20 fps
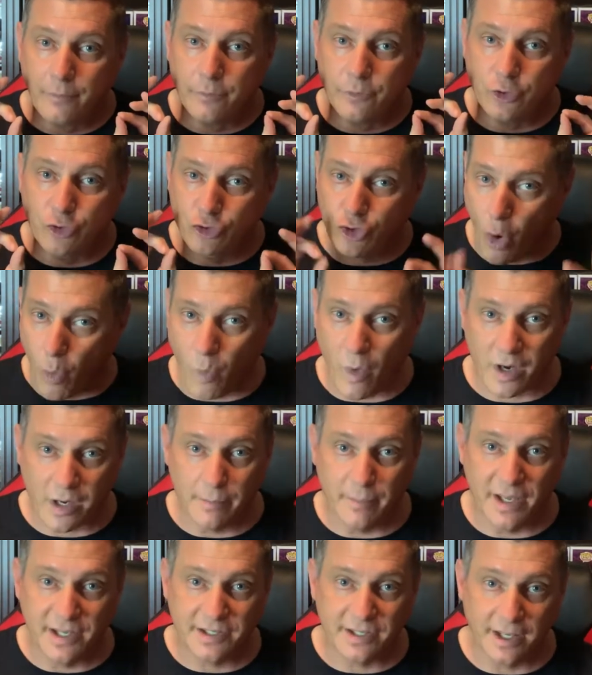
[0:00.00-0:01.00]
You don't want to
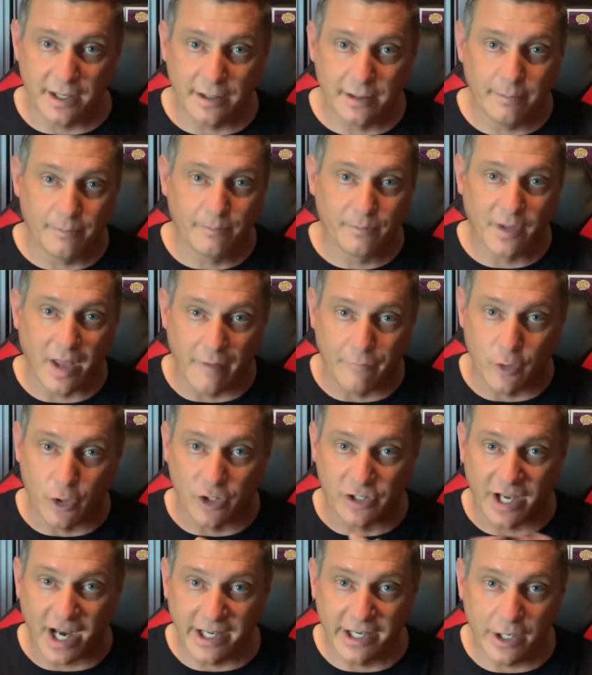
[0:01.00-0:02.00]
miss it. If you're a
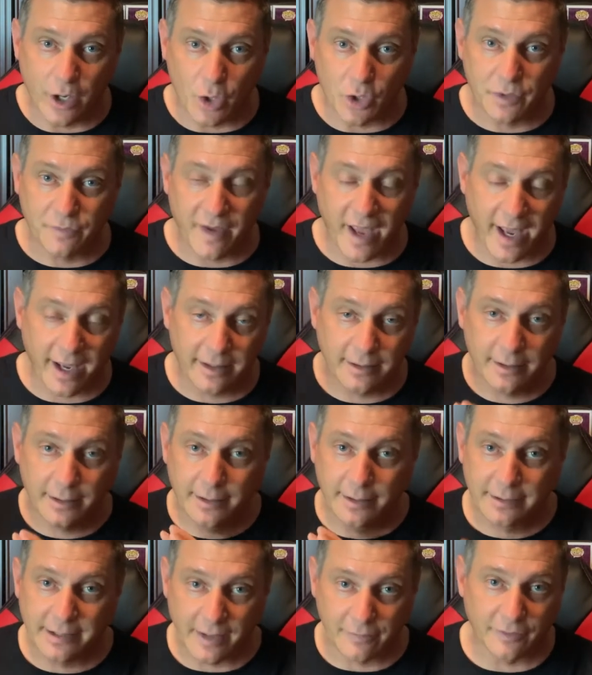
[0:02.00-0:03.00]
Tiny Ghost fan,
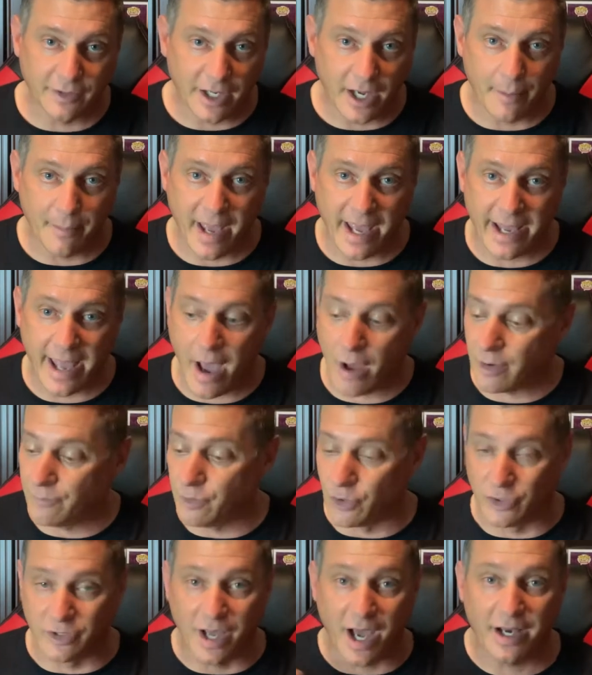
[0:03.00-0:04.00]
definitely come hang out. If
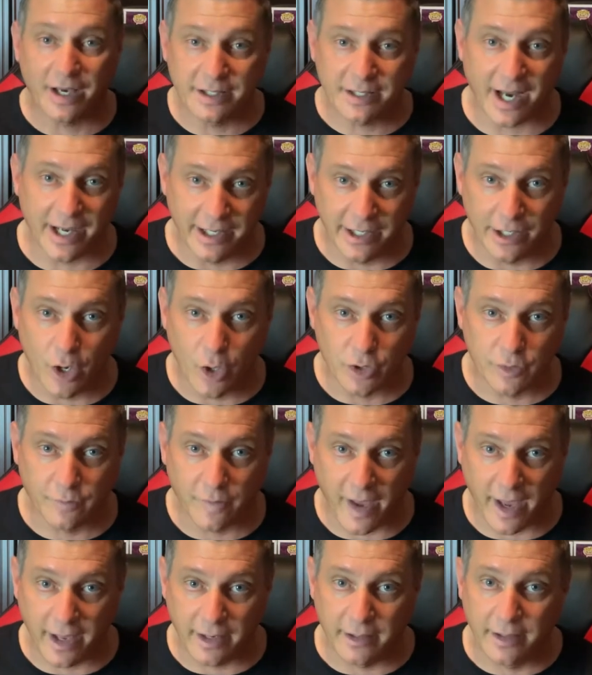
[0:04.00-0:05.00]
you're not a Tiny Ghost
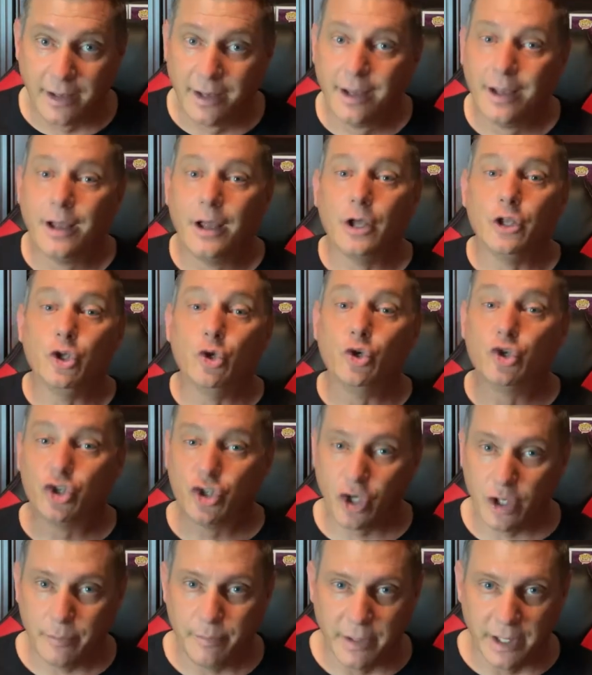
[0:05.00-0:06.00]
fan, you
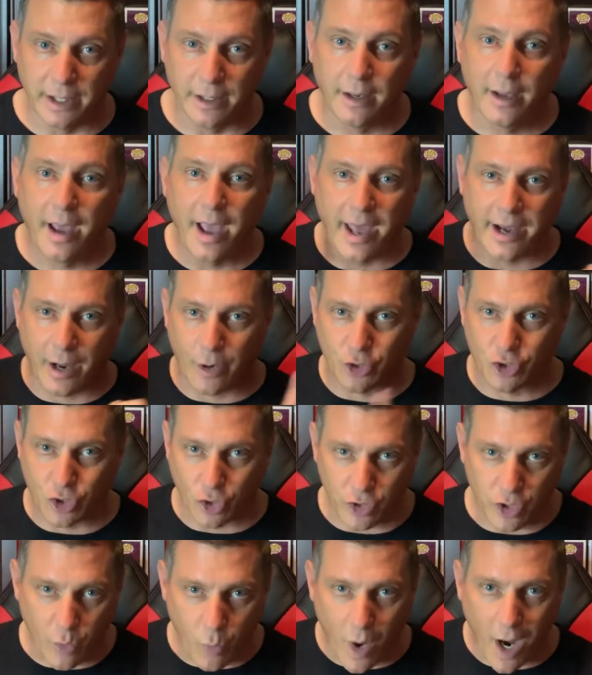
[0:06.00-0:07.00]
should be, and I'll show
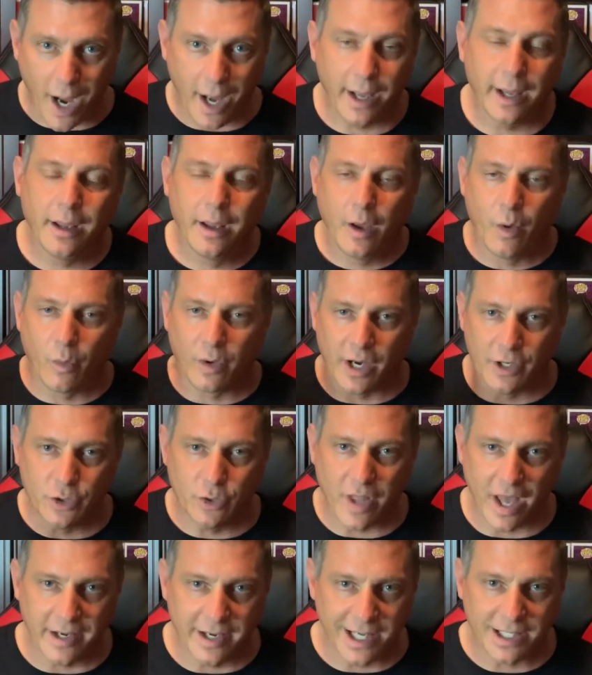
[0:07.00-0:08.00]
you why when I do
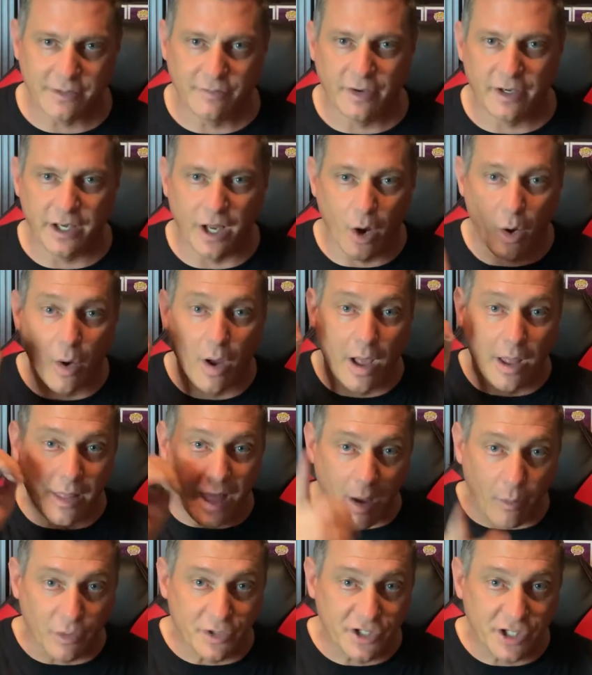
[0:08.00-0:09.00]
that next video.
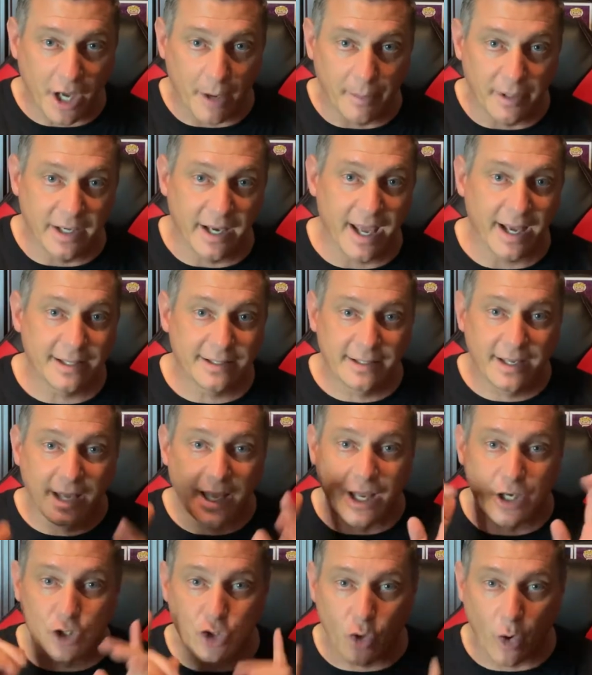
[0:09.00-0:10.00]
That one's coming next.
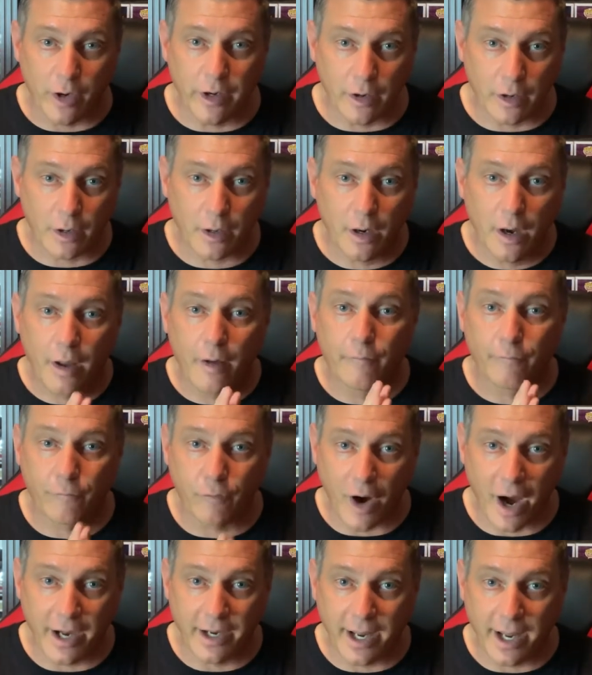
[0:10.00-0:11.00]
Enjoy your
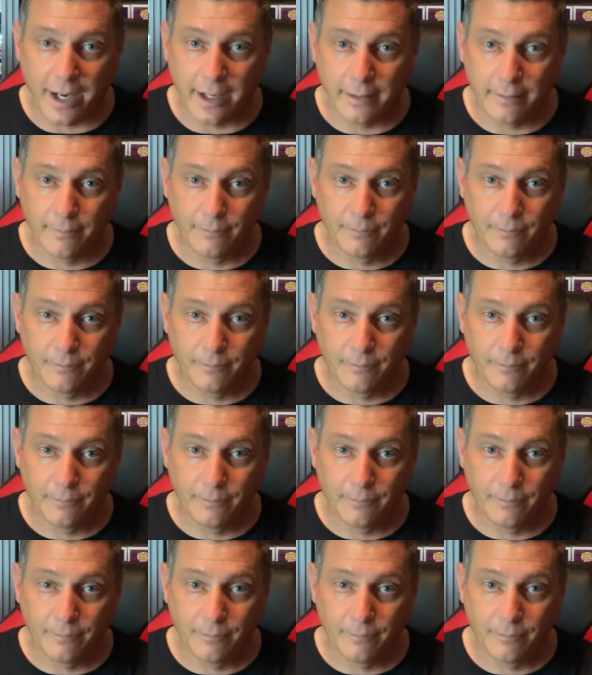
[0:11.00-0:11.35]
Friday.